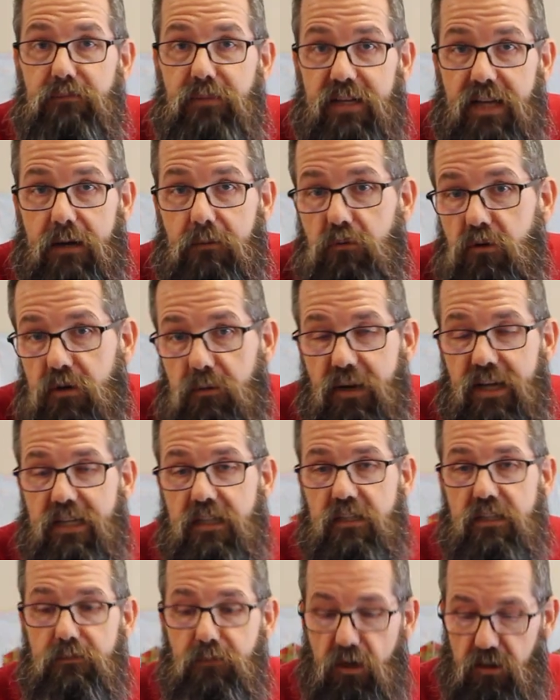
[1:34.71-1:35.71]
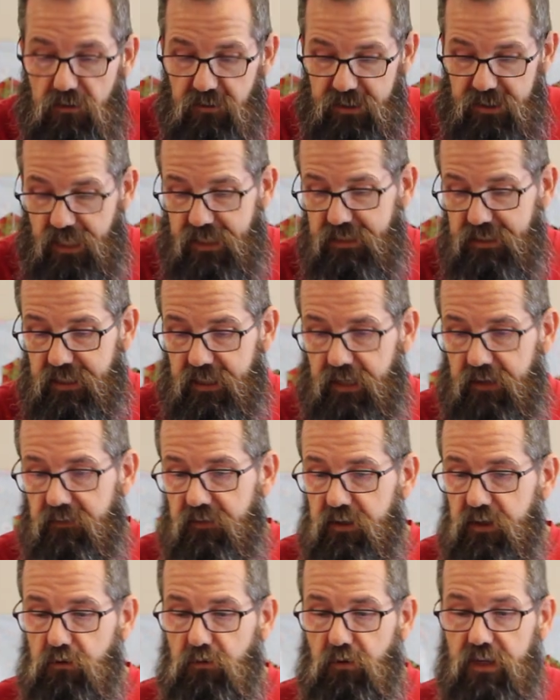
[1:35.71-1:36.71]
but I'm gonna make a smaller size and
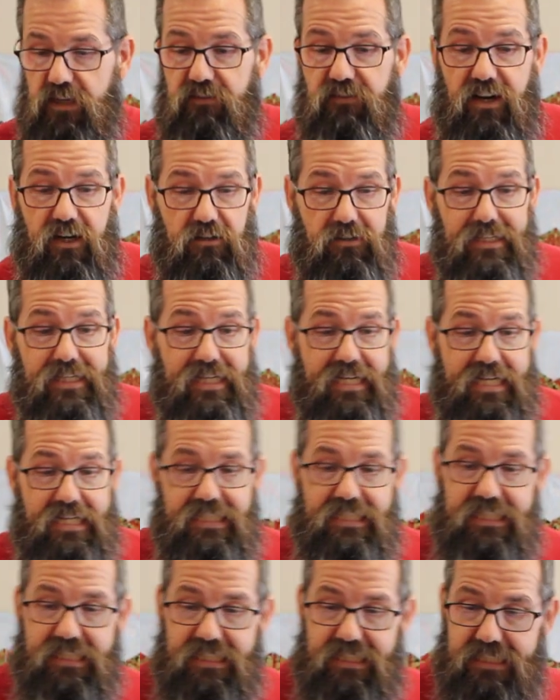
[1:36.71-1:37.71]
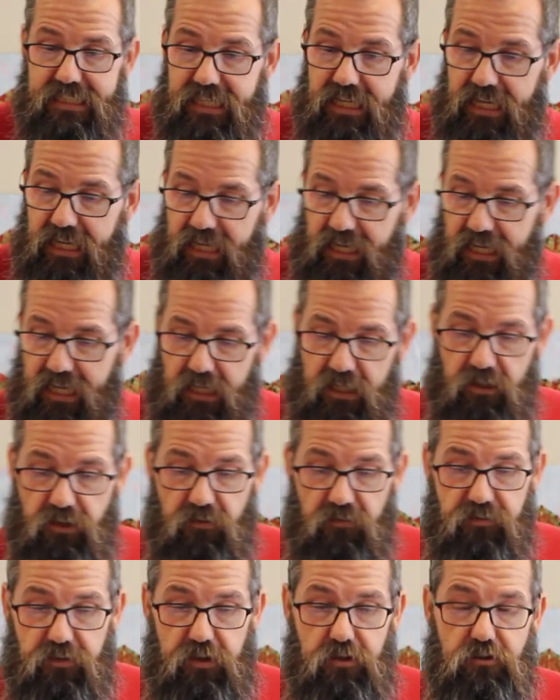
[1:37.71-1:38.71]
give it to one of our nieces in
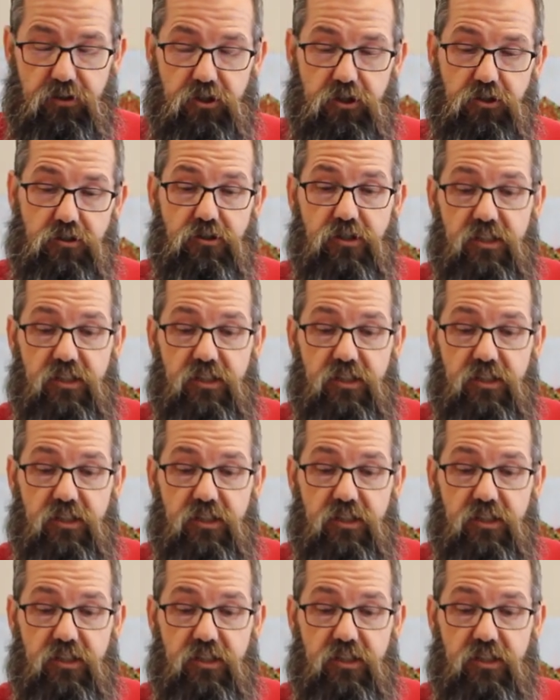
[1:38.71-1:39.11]
the future.